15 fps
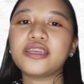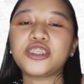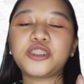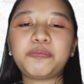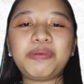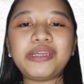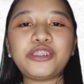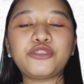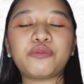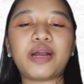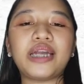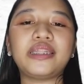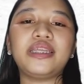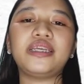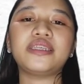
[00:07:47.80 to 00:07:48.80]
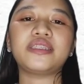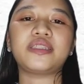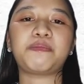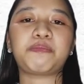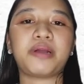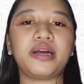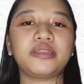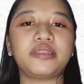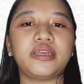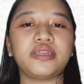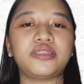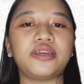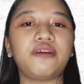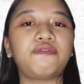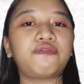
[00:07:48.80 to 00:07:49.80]
Speech writing is the
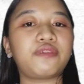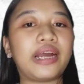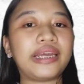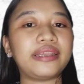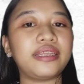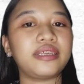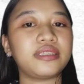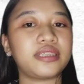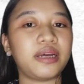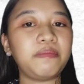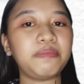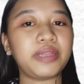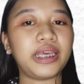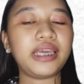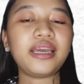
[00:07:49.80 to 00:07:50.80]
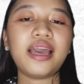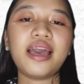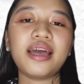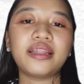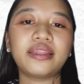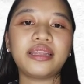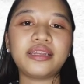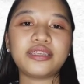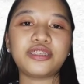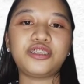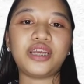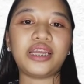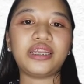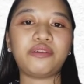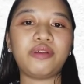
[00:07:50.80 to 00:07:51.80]
process of writing something that is
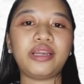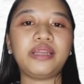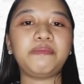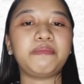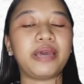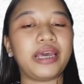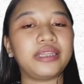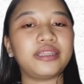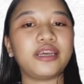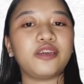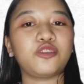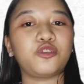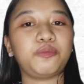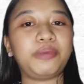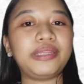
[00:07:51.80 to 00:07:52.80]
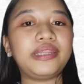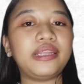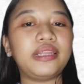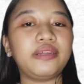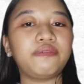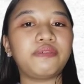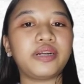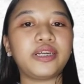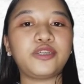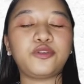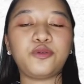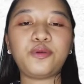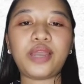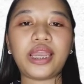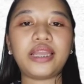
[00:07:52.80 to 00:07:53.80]
generally meant to be delivered
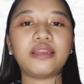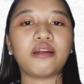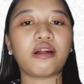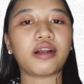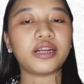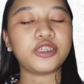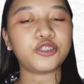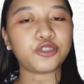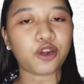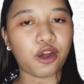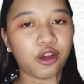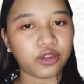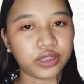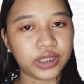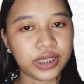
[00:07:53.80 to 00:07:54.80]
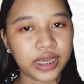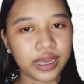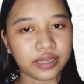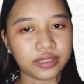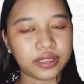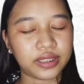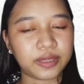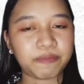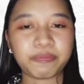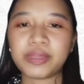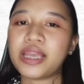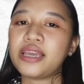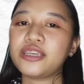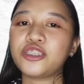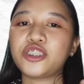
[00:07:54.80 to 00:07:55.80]
to a large audience.
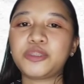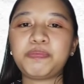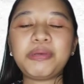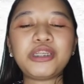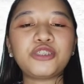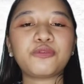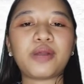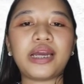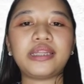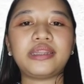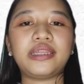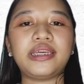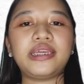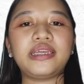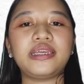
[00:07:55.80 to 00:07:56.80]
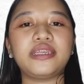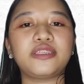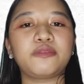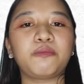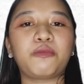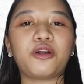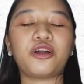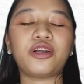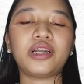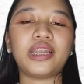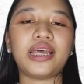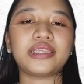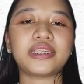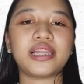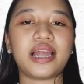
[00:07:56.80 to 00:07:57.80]
Speech writing is more or
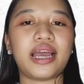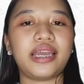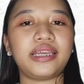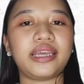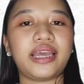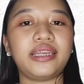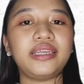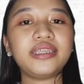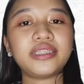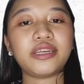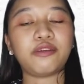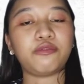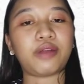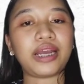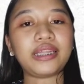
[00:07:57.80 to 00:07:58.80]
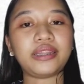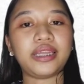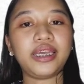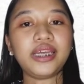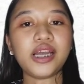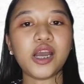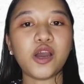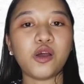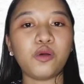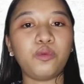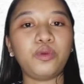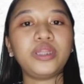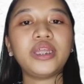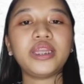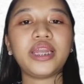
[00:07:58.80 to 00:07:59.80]
less like an essay writing
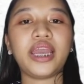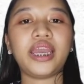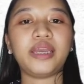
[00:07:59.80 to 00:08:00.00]
with an